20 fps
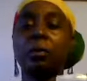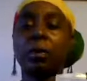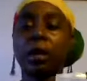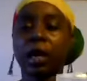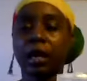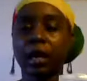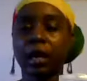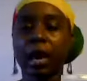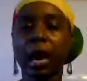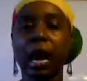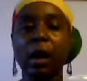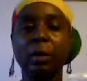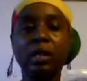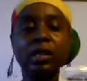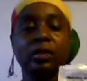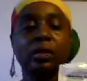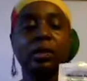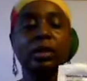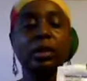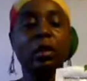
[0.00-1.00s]
in the
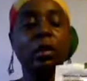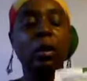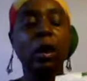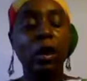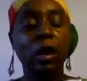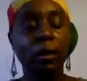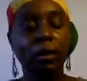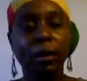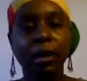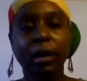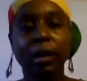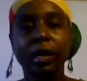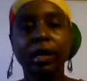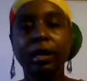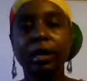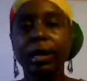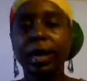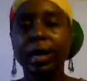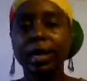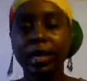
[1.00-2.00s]
comments below. But
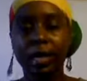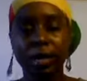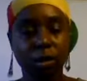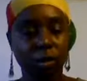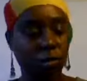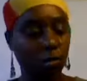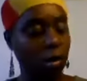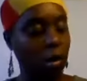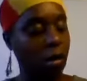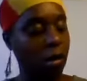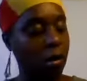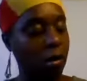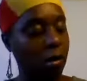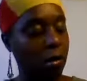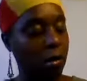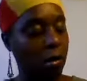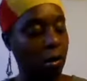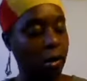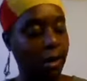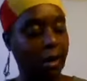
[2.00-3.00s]

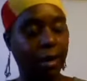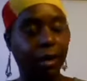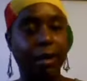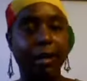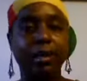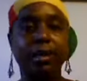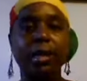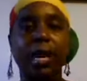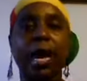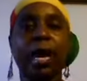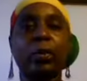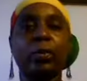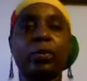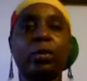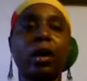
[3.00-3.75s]
cholesterol is a